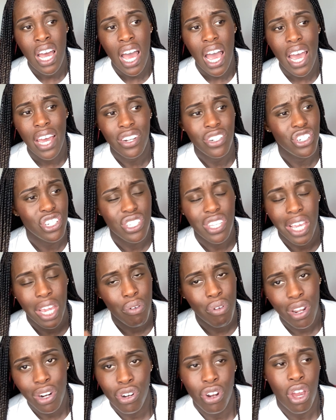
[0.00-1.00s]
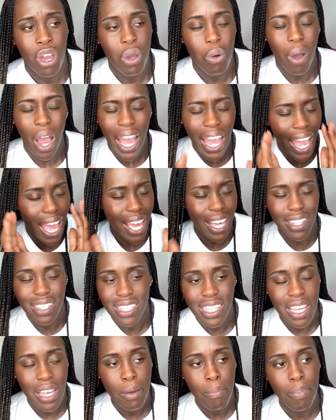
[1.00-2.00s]
and just hearing no. I
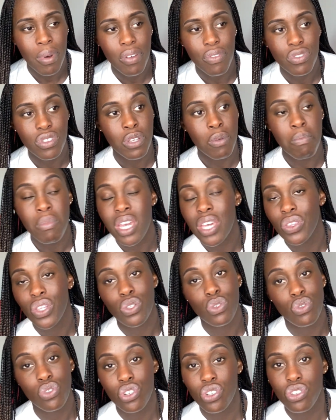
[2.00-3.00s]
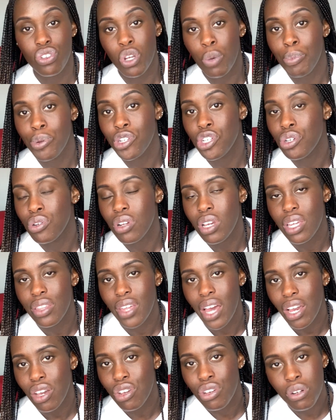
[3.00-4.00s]
hate it. But to me, this was just an opportunity
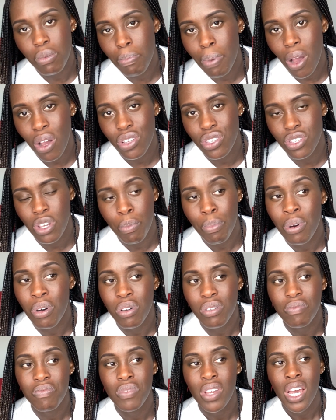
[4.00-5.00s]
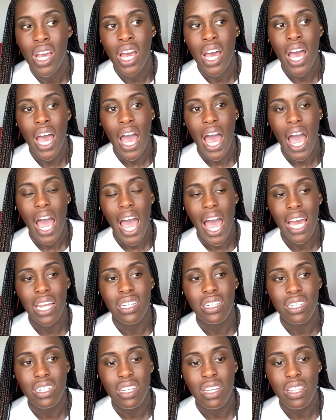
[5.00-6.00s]
that I couldn't pass up on.
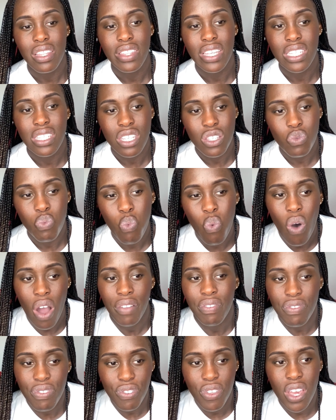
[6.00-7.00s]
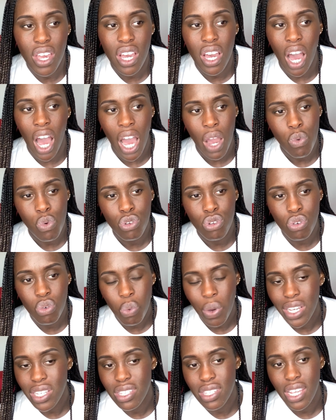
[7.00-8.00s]
And this is one thing I would
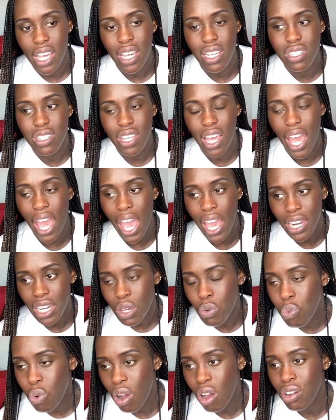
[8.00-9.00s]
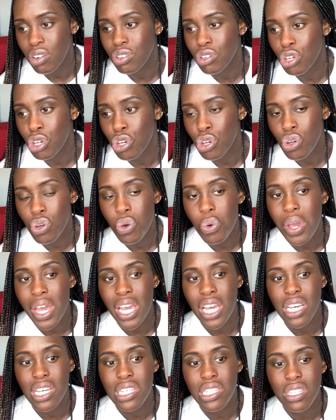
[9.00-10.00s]
always say to anyone who
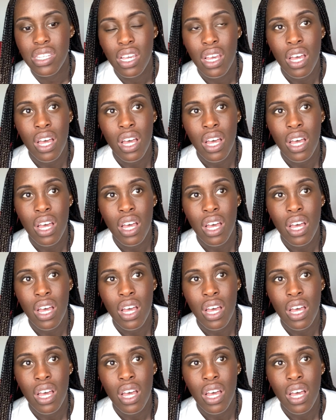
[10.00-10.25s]
is